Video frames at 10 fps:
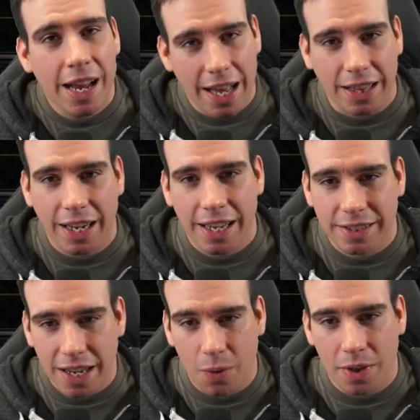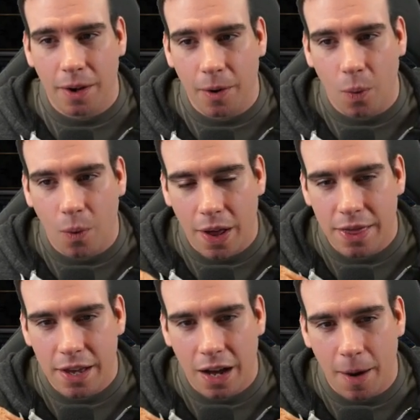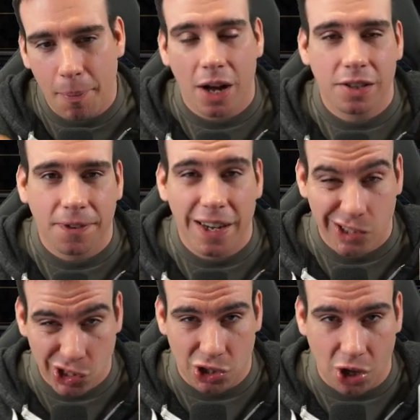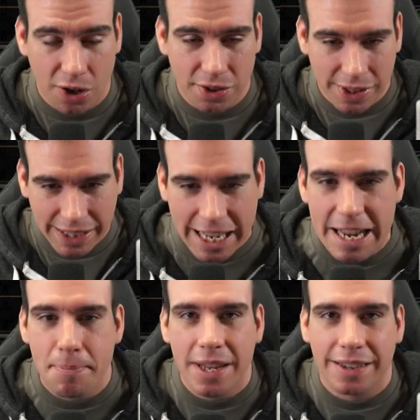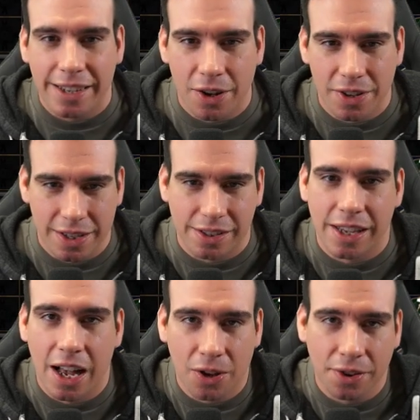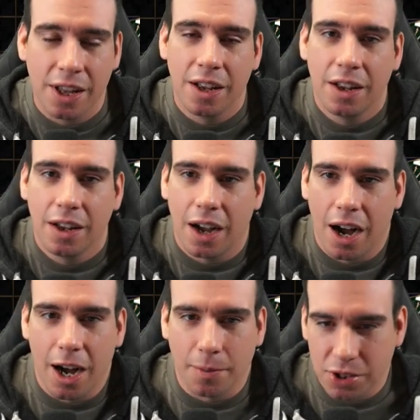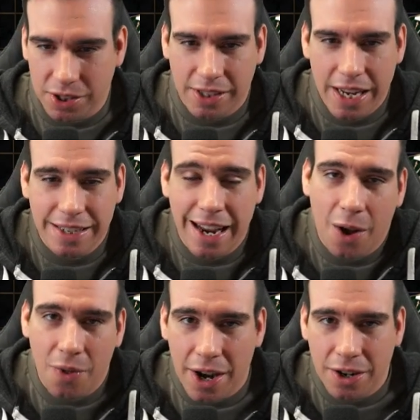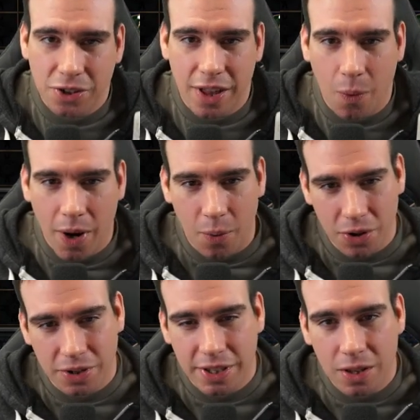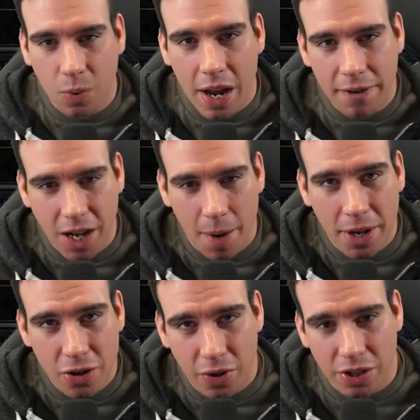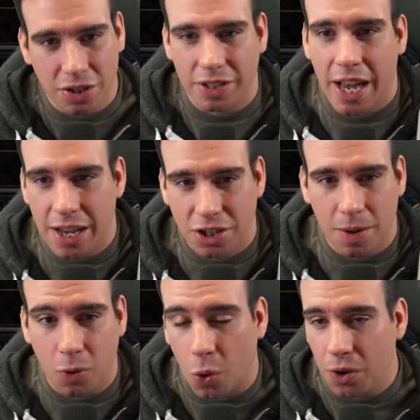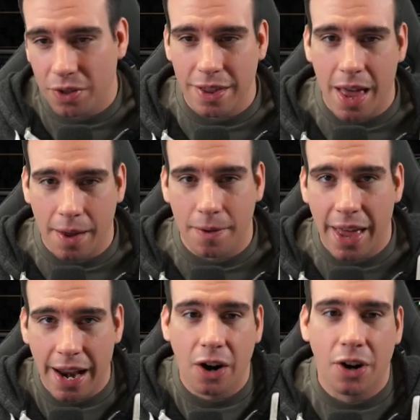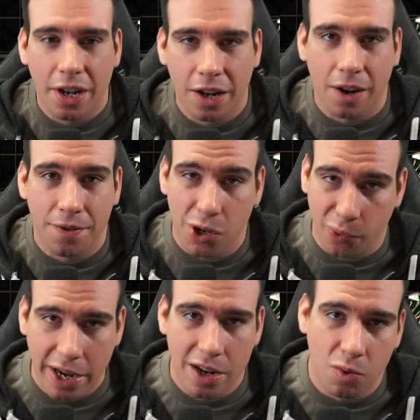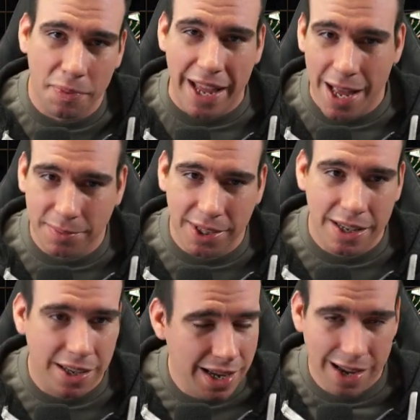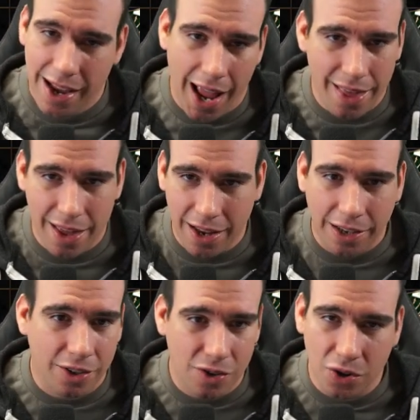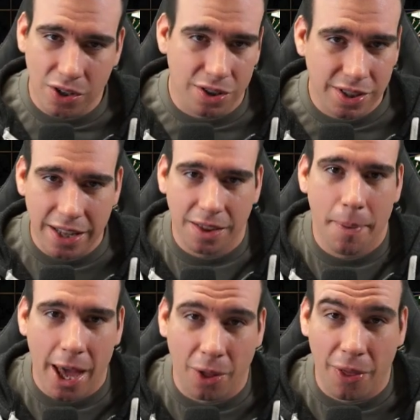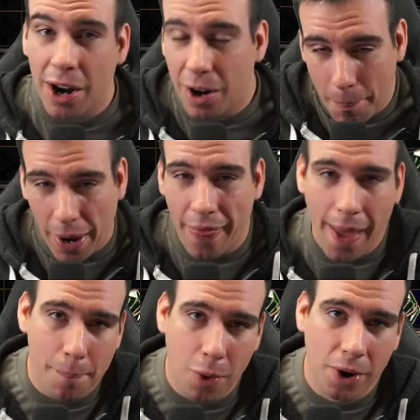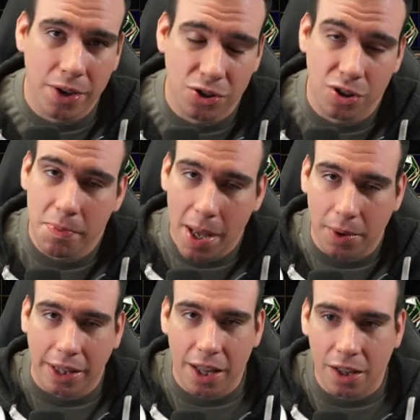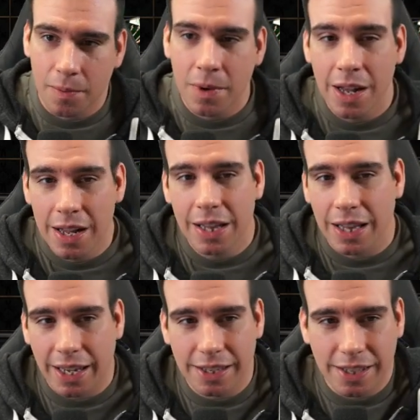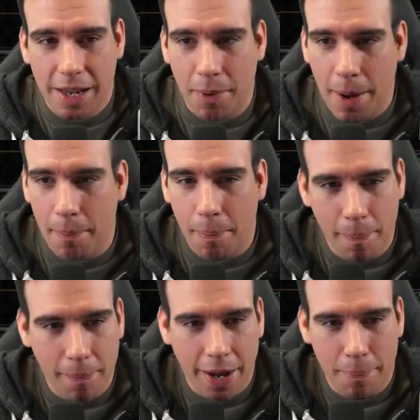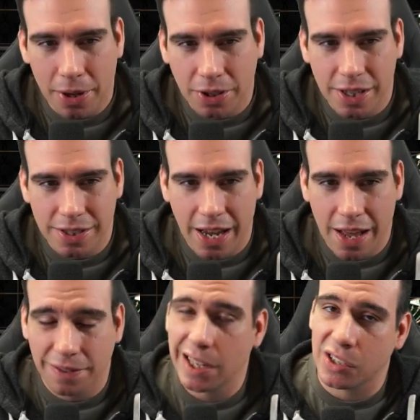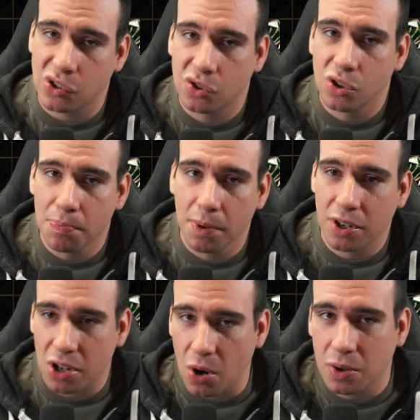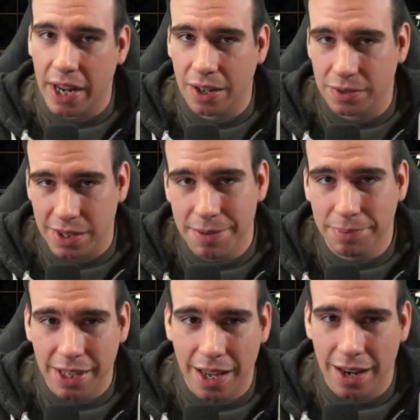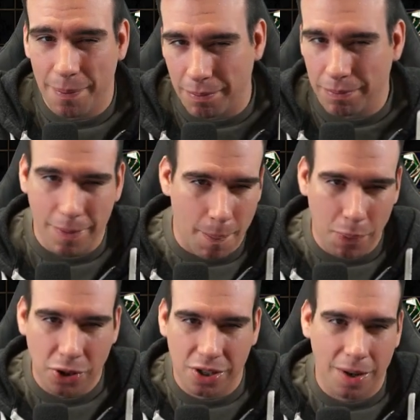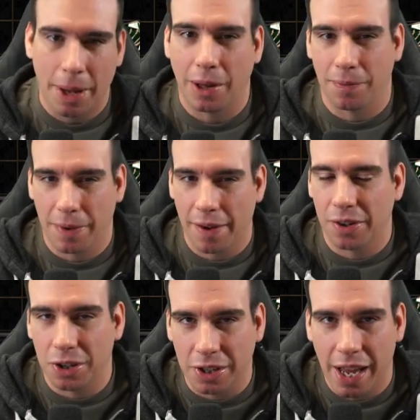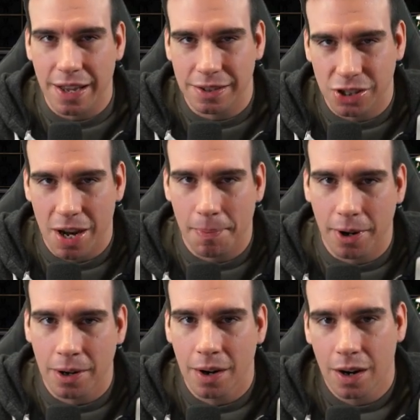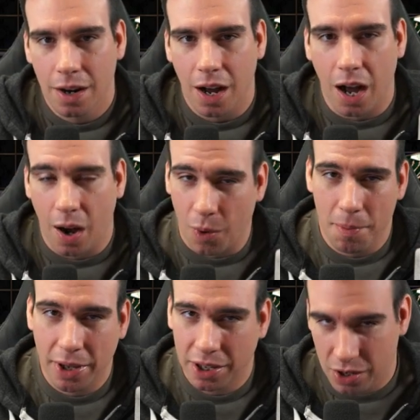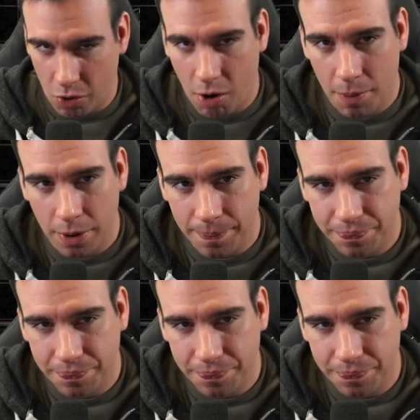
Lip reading: And like I say, when the boss fight starts, keep it down in the south. Just stay down there, so that way when you see the wave coming, you can just dash up north, and that area of the arena will be empty, and then you can just take the battle there. And by that point, you should be able to kill him. Like I said, my build doesn't have like super yoked out deeps yet. I'm pushing about 500k shaper, 1 million normal.